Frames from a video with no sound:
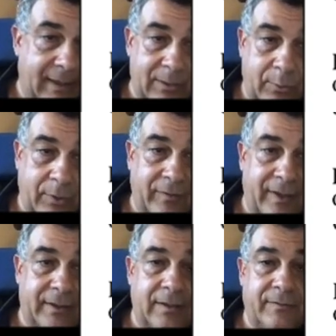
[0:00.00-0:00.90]

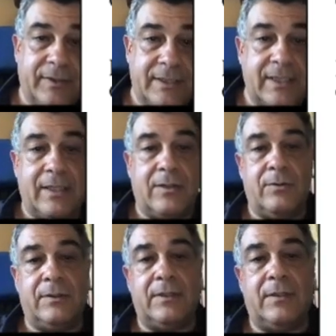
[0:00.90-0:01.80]
equivalent of the
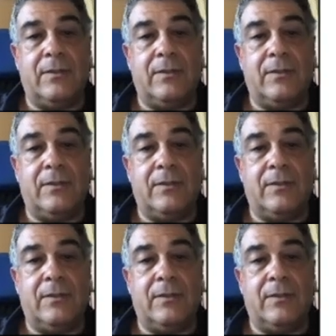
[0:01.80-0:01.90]
second